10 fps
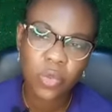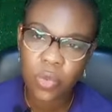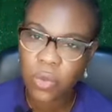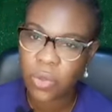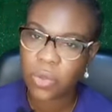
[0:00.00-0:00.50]

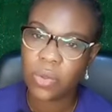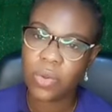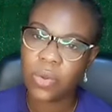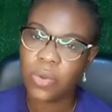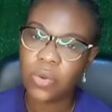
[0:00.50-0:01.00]
those
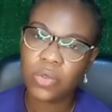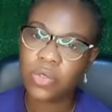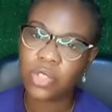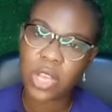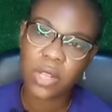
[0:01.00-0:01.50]
childhood pain
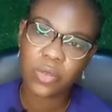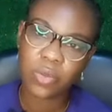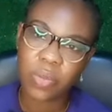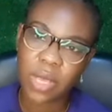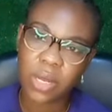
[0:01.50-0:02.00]
showing
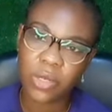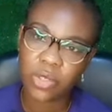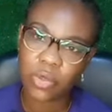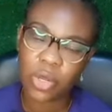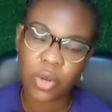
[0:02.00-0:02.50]
up in the
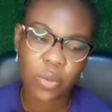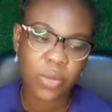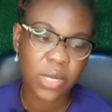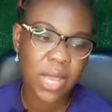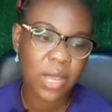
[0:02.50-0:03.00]
adult body.